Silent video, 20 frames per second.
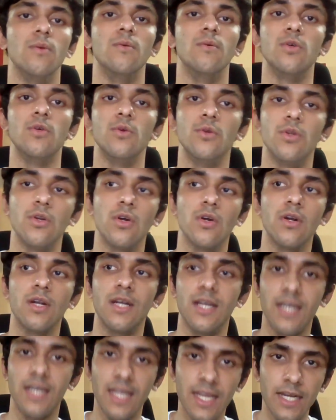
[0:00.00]
you do not
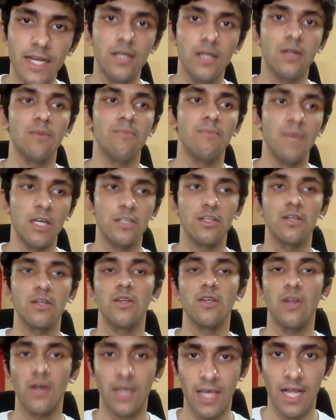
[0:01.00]
need to measure
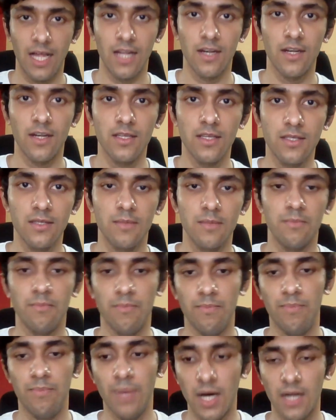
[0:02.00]
your calories,
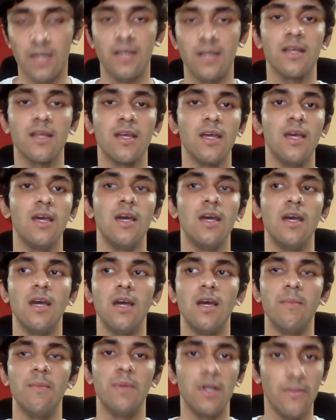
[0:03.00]
but
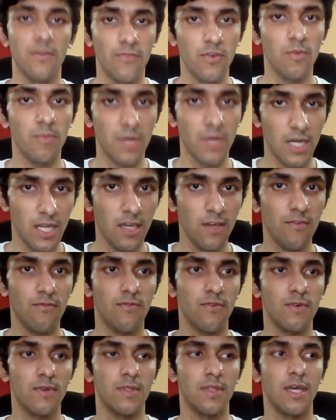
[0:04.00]
if you believe
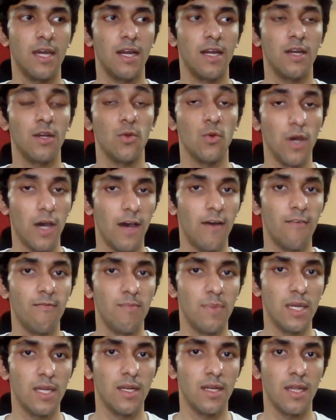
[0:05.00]
that you have
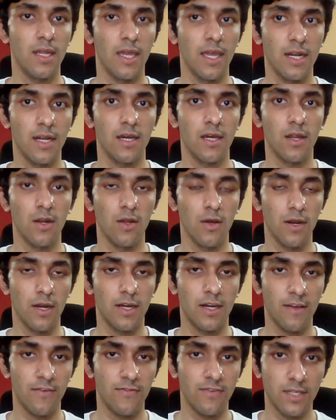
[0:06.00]
been in a caloric
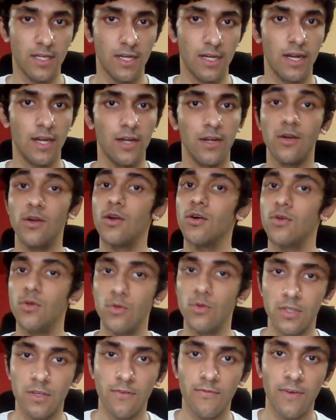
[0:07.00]
deficit and you're not
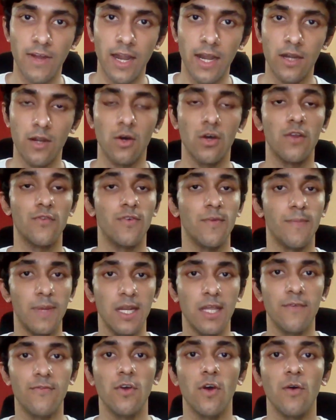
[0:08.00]
losing fat, or if you
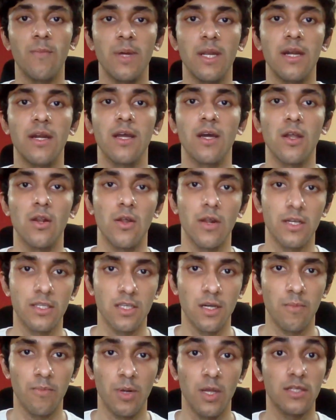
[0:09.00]
believe you have been in a caloric
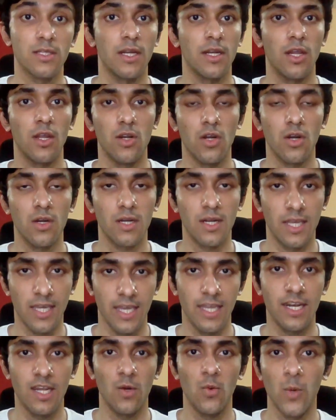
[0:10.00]
surplus and you're not
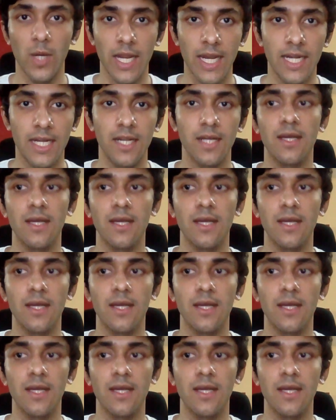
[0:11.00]
gaining weight,